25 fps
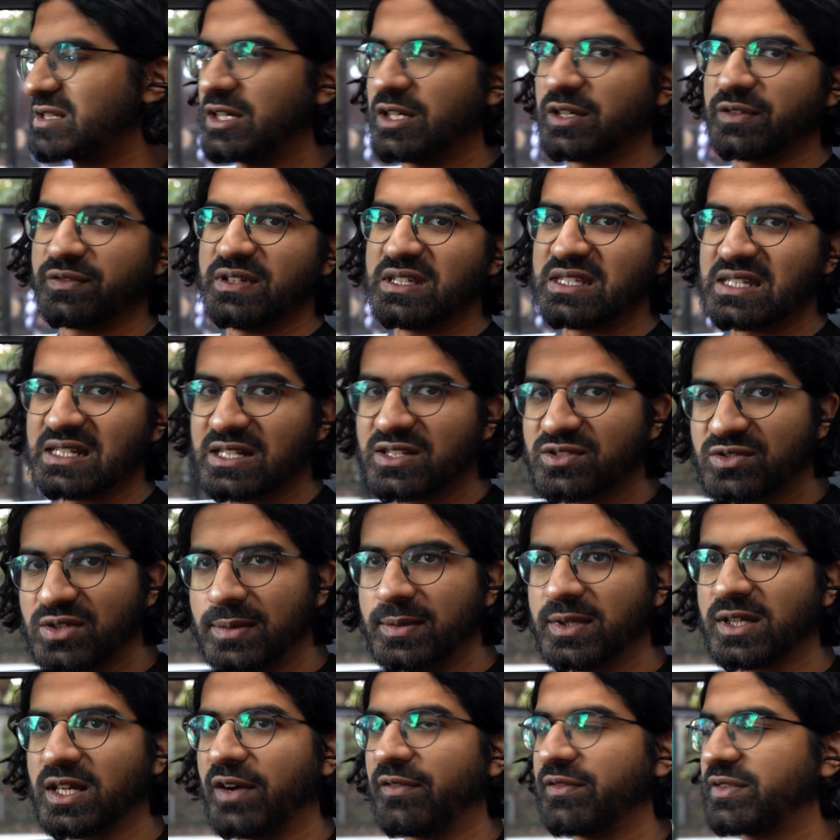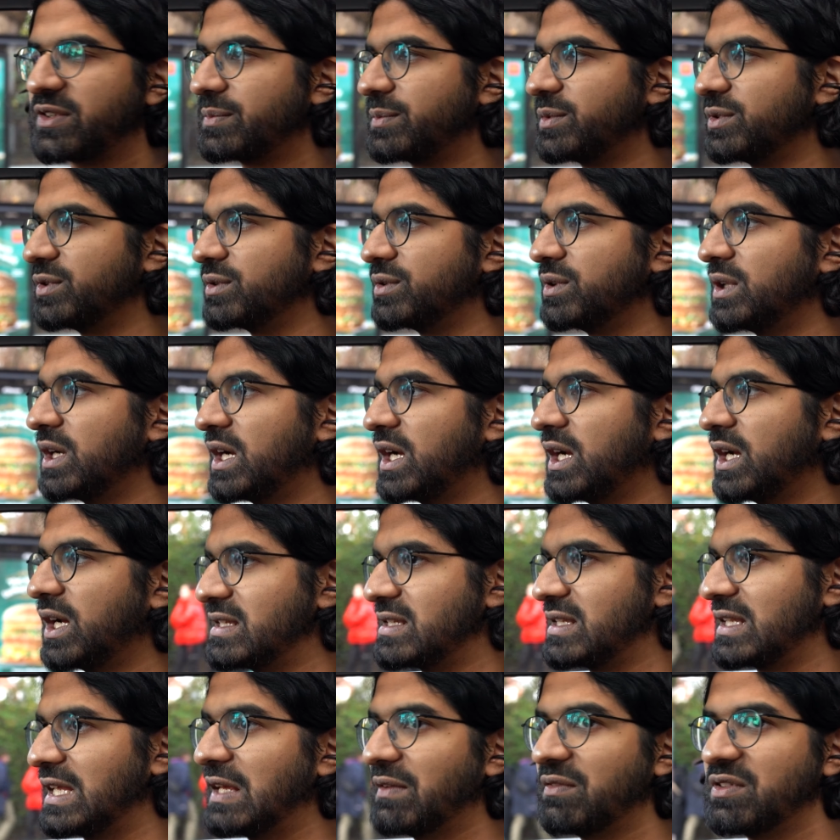off, it's extremely comfortable.
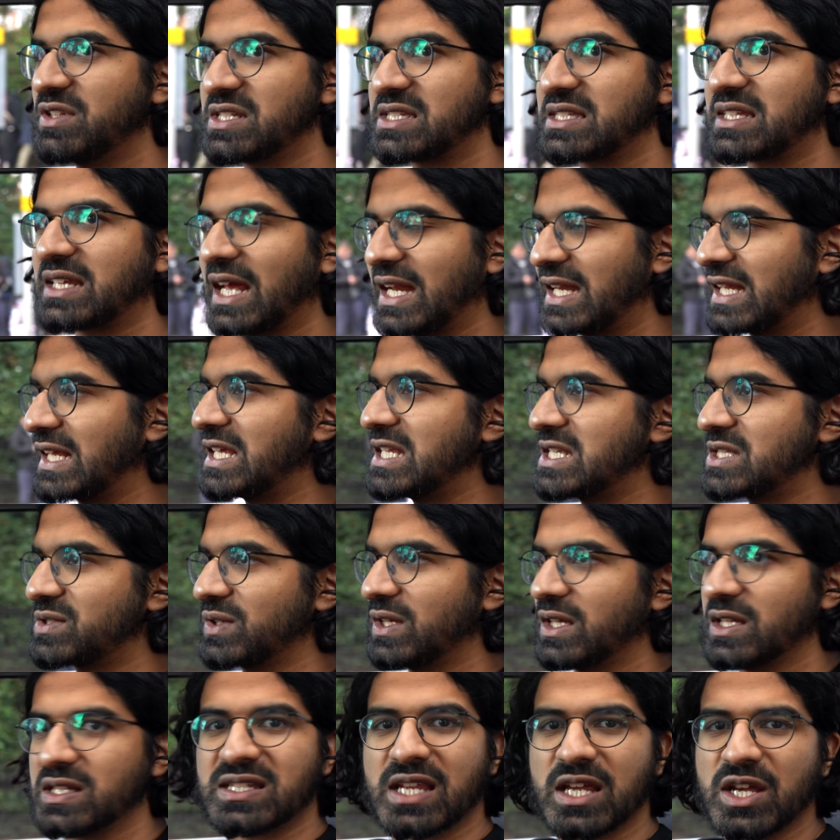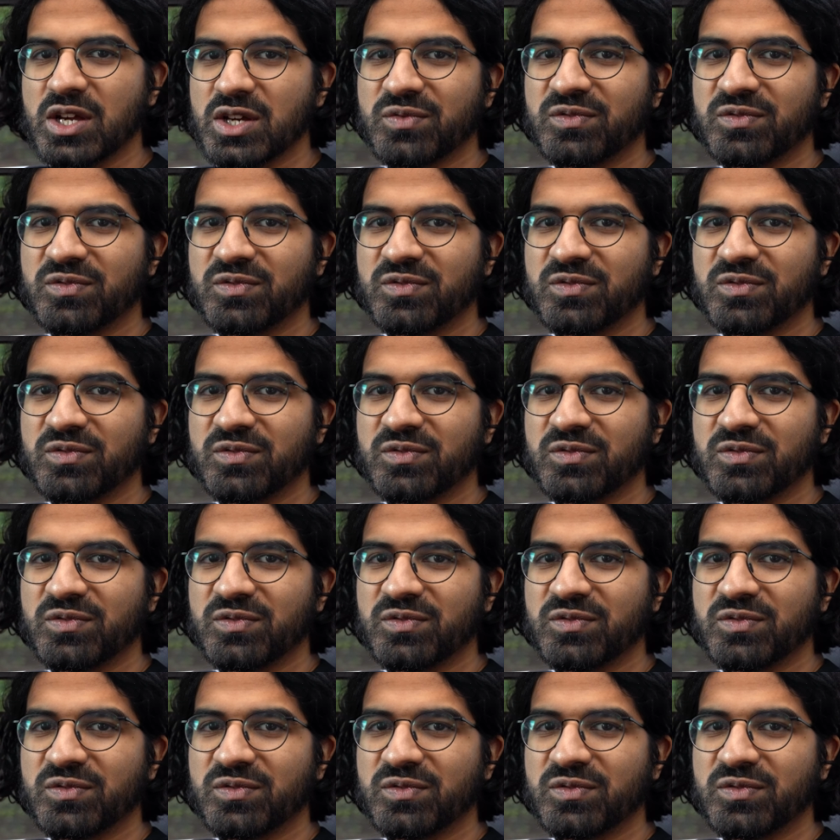Even just getting into it, say